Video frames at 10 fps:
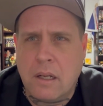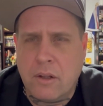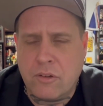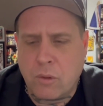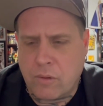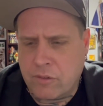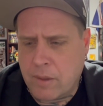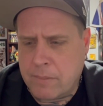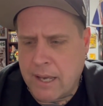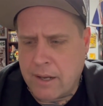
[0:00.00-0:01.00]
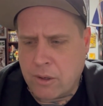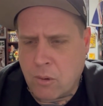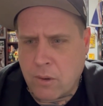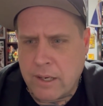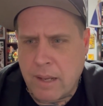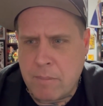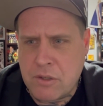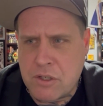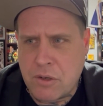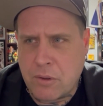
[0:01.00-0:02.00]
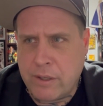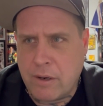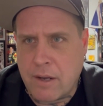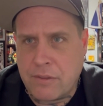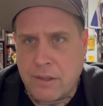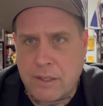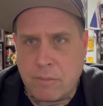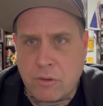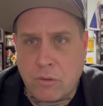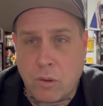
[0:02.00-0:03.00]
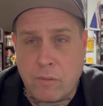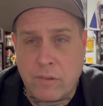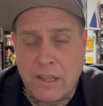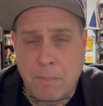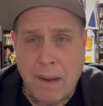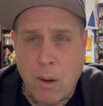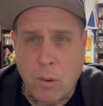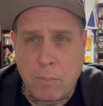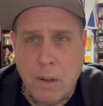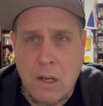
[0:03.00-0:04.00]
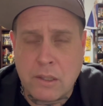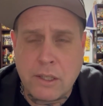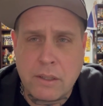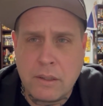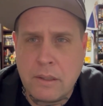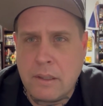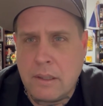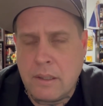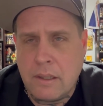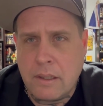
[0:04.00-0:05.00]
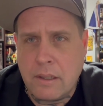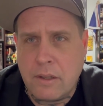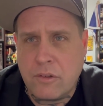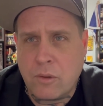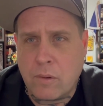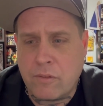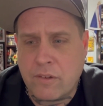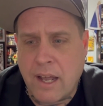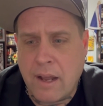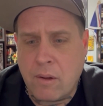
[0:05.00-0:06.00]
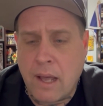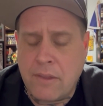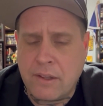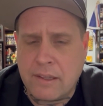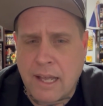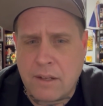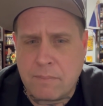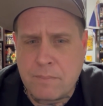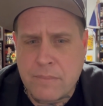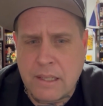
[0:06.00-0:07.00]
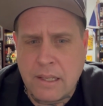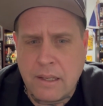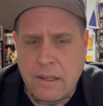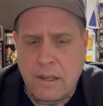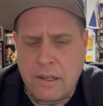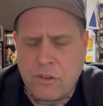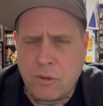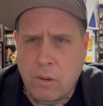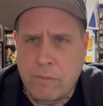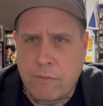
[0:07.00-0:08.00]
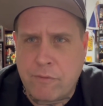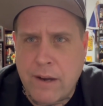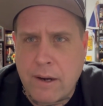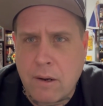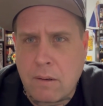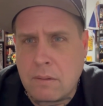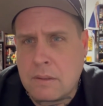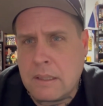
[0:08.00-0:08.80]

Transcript: sort of subcategory. I mentioned earlier I thought they were sort of in the power punk sort of style. I think that is sort of a fair,